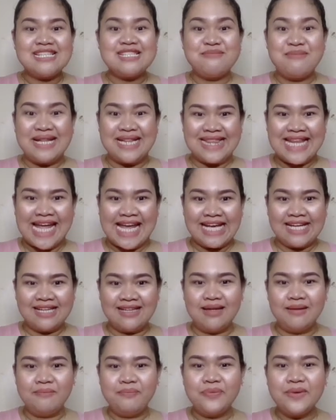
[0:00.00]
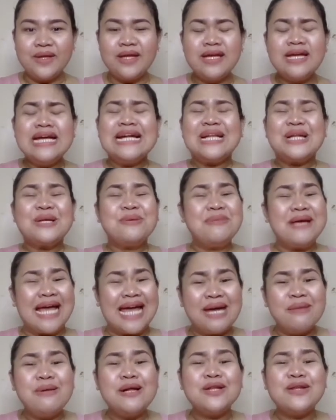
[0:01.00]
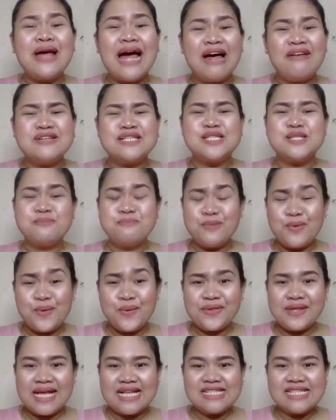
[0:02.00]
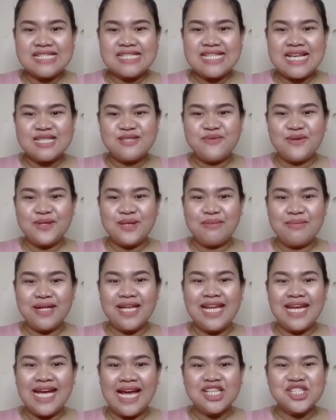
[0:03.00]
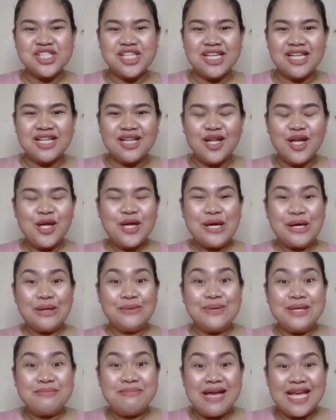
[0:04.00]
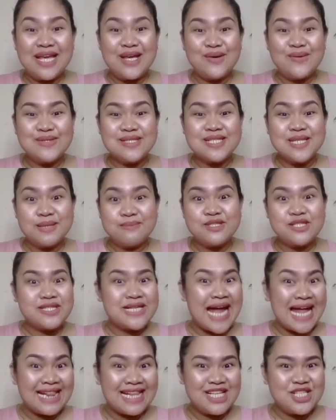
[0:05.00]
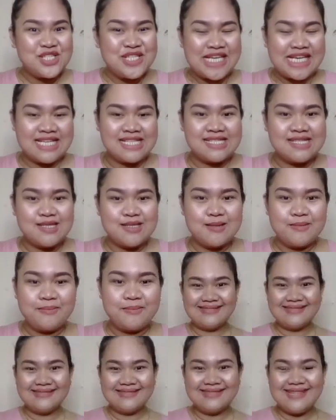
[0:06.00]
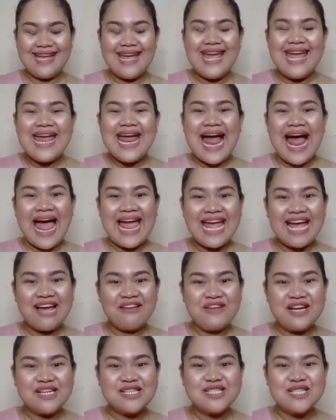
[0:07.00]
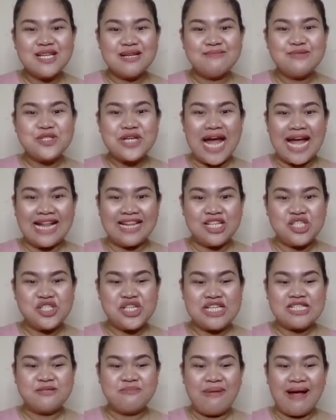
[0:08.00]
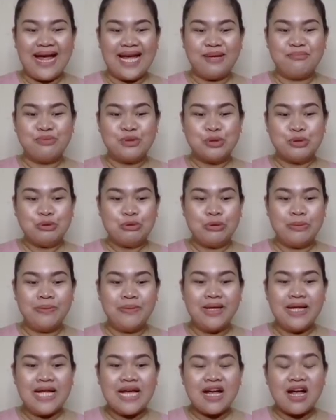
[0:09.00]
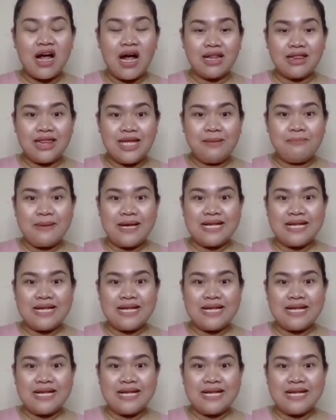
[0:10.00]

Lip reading: maintained. To be able to have a smooth and successful communication, we may use some strategies. I have here some strategies by Broom, Gottlieb, and